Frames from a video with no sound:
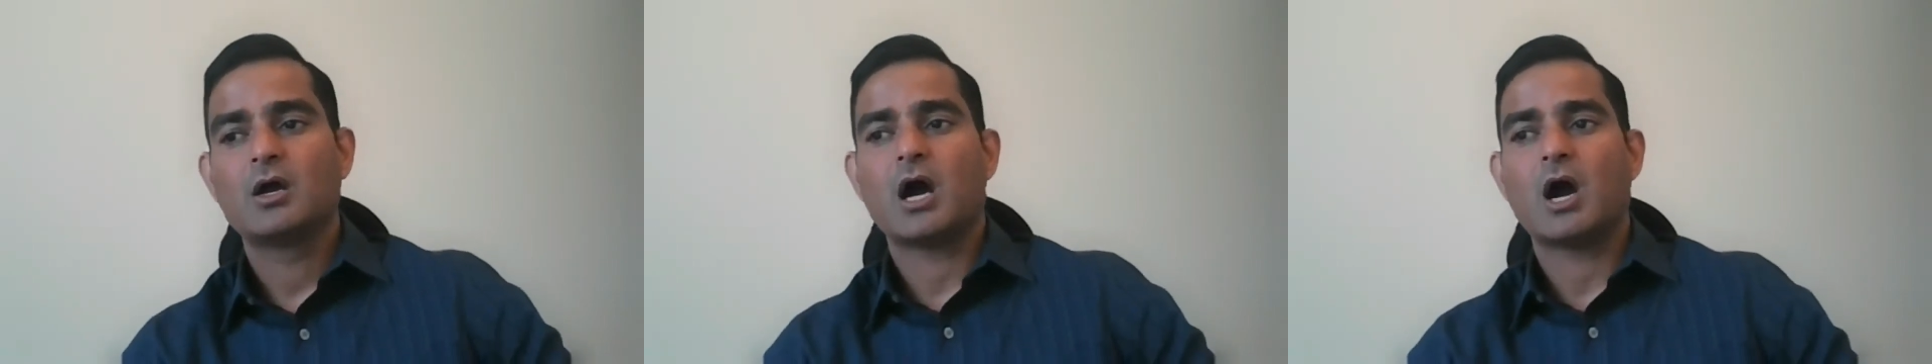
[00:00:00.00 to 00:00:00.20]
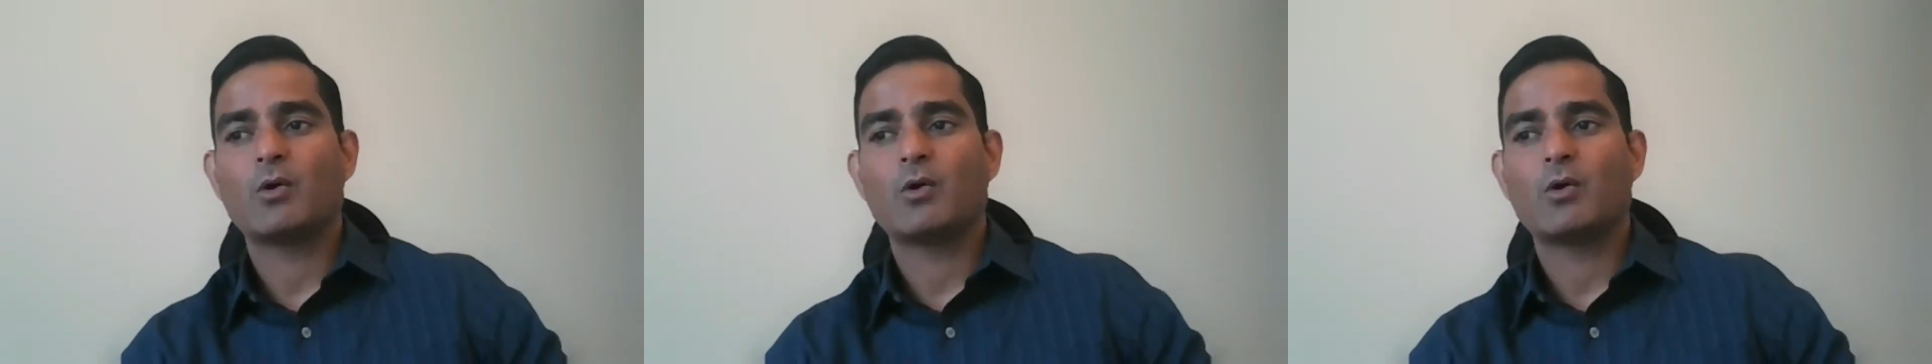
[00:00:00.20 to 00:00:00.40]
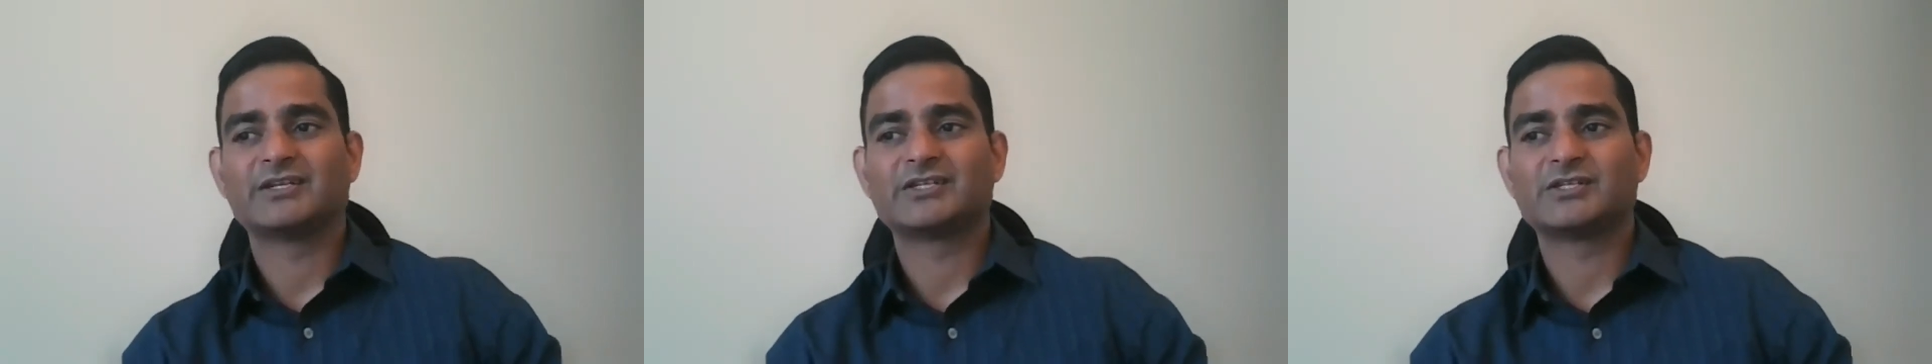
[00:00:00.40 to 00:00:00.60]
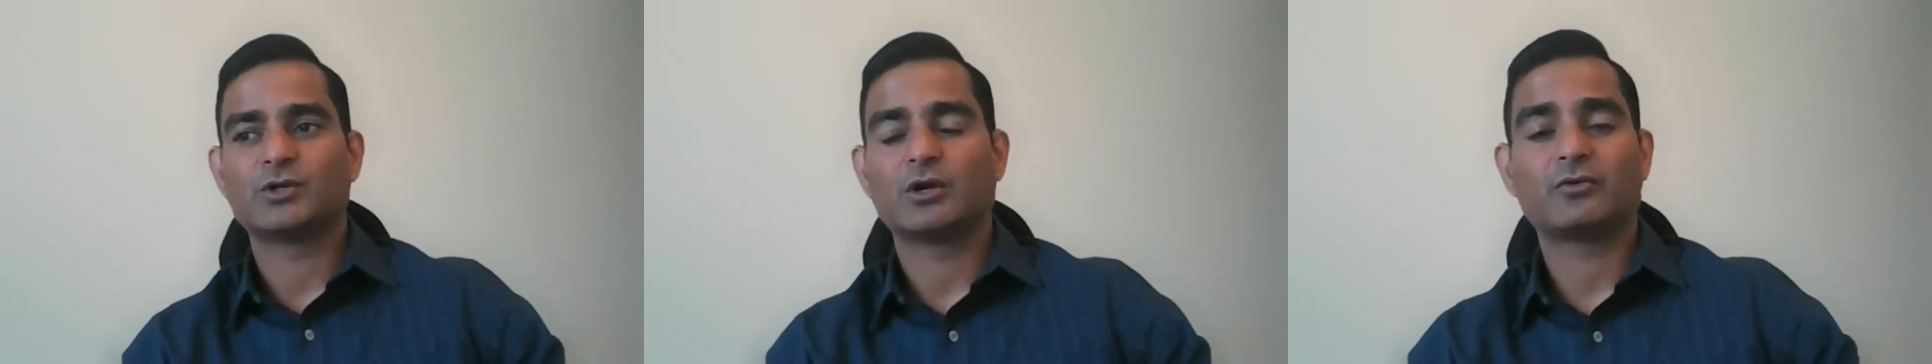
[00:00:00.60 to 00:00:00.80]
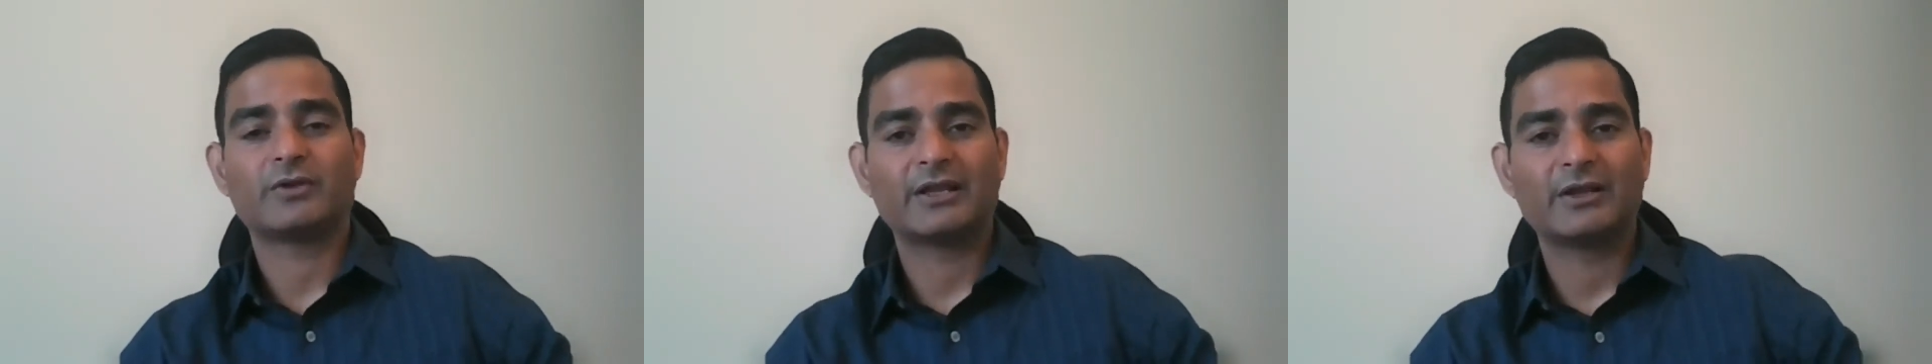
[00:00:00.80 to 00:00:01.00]
However, it's
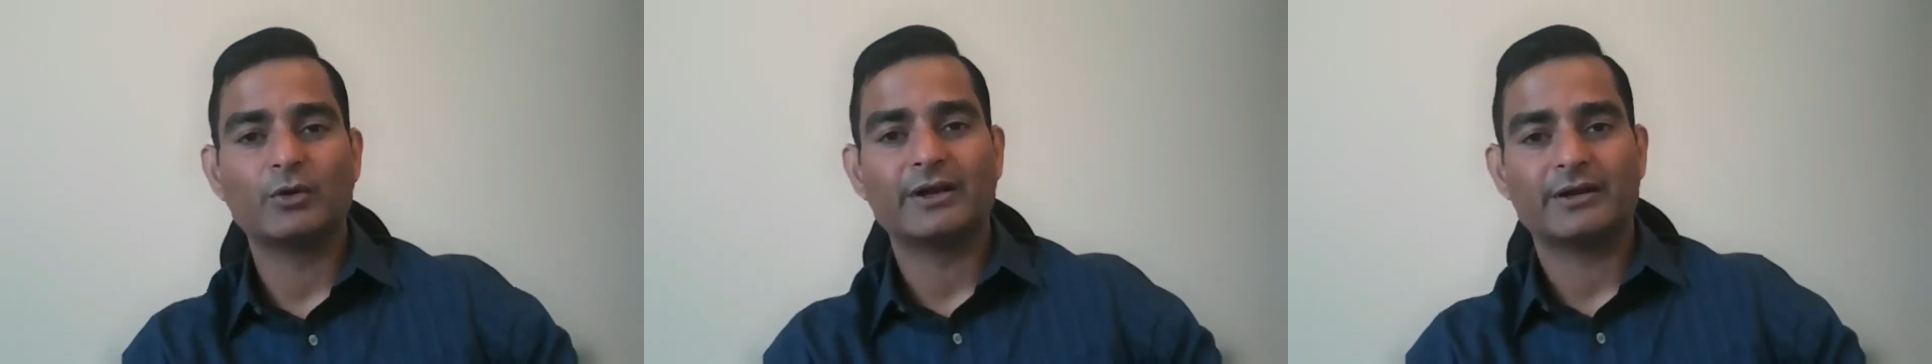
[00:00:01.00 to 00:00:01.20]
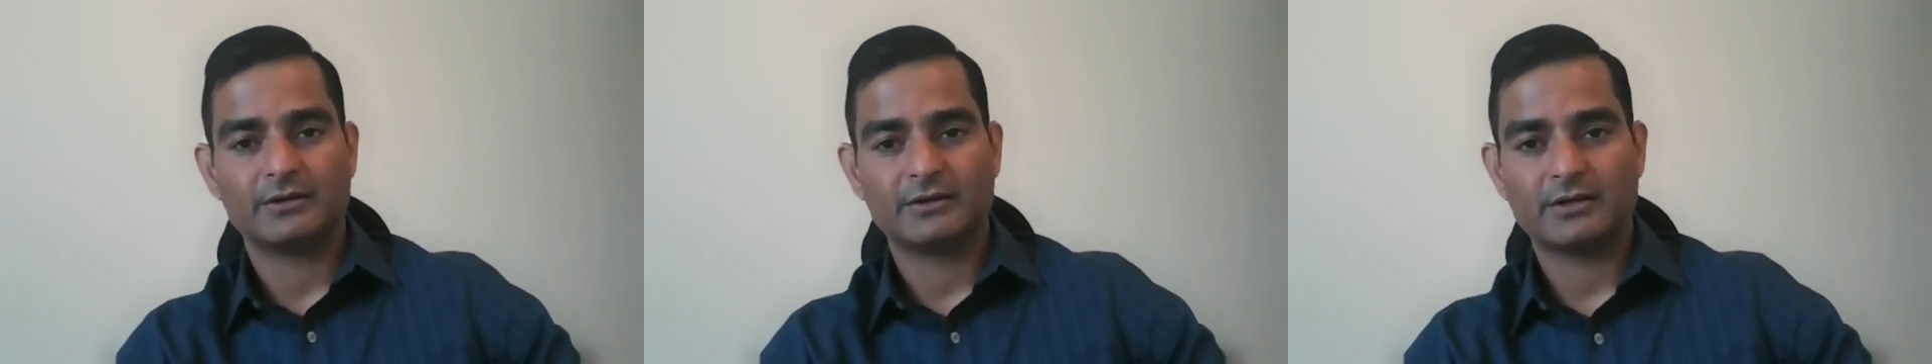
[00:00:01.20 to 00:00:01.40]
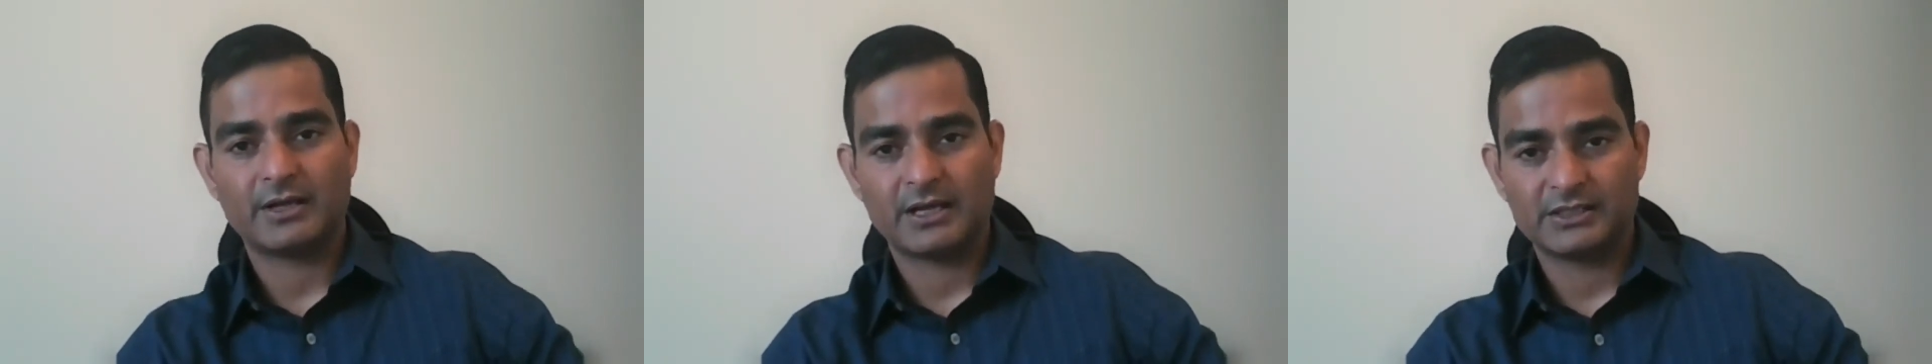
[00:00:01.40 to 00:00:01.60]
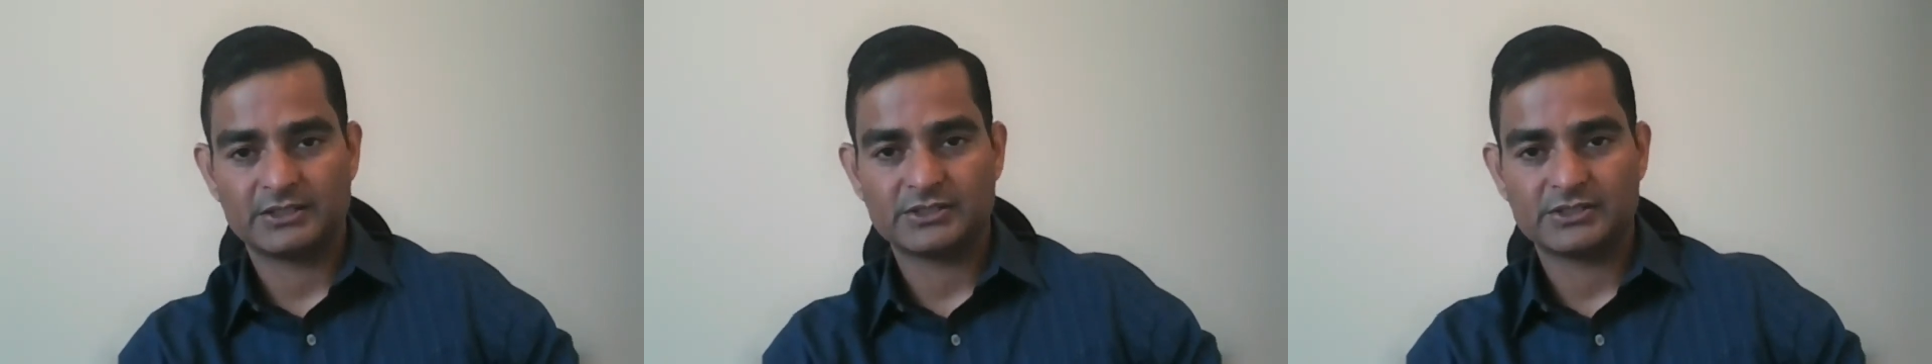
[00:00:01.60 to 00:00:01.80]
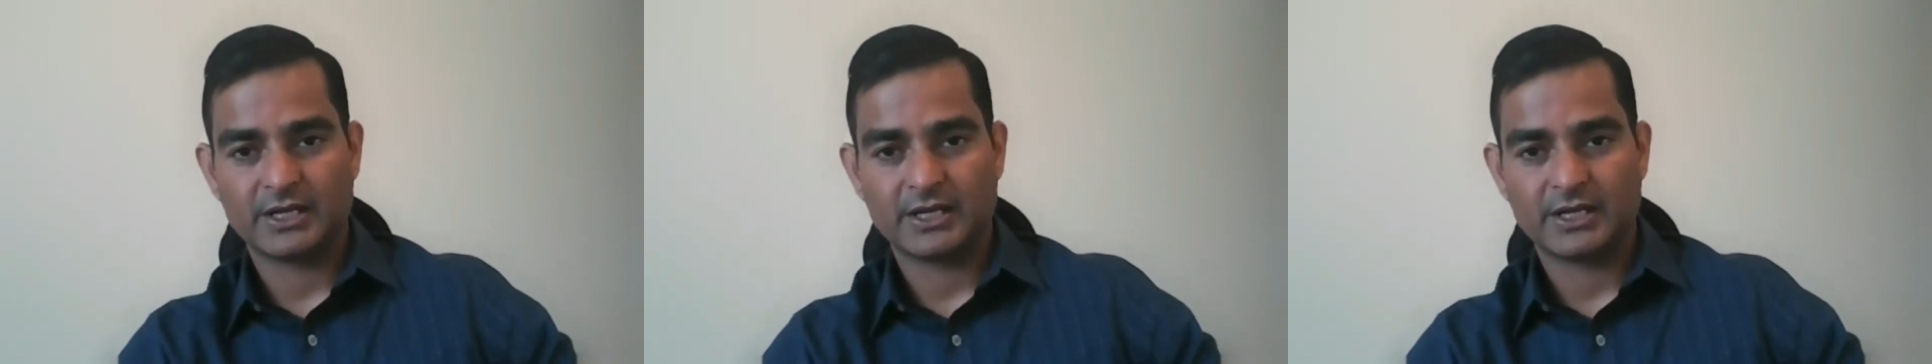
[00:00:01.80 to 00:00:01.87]
not regulated as